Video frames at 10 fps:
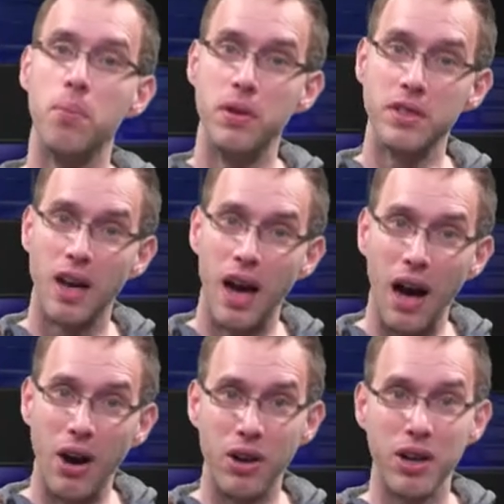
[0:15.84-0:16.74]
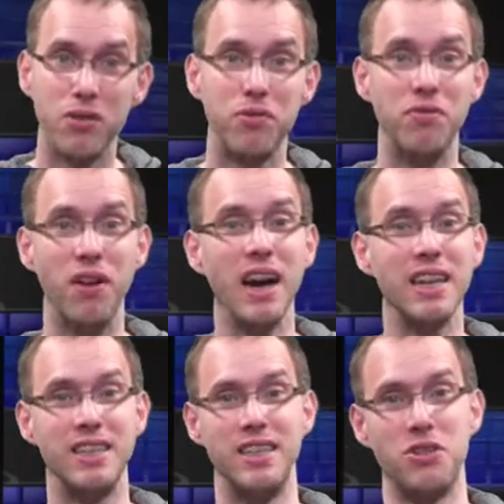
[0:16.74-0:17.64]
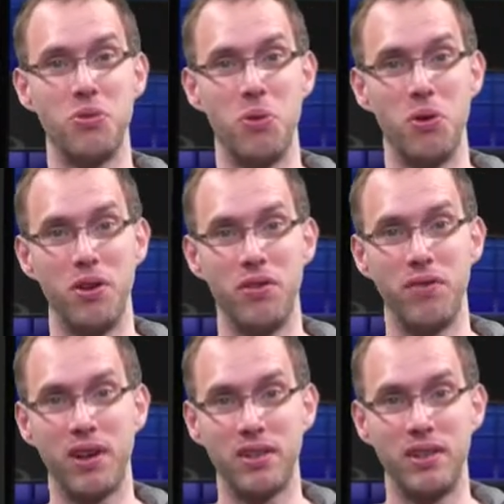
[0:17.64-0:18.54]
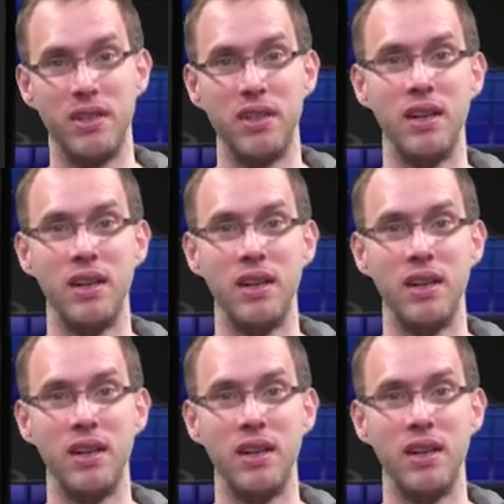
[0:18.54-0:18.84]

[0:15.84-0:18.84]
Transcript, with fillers: But how can you find this coordinate vector?